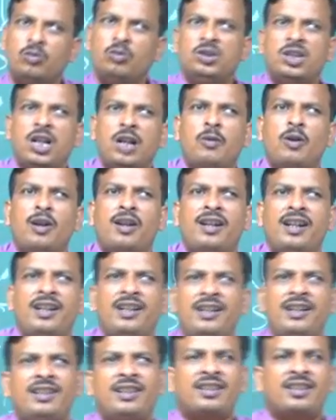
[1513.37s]
which I have
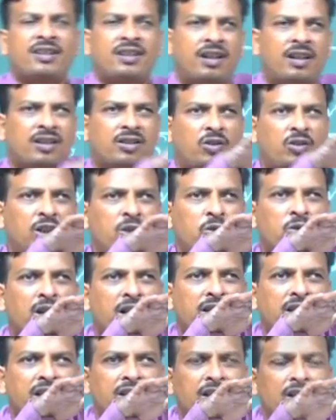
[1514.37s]
already discussed when you
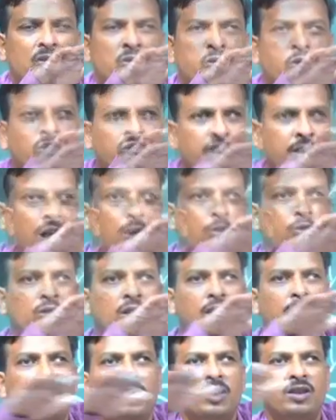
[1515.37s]
writing the course
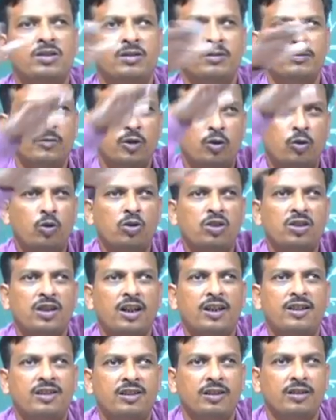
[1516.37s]
outcome based course
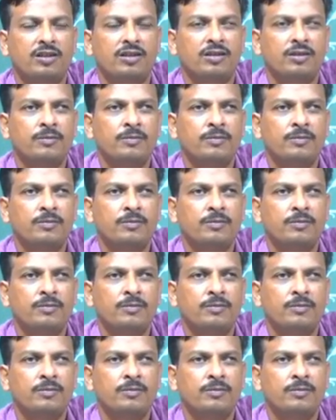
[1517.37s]
structures.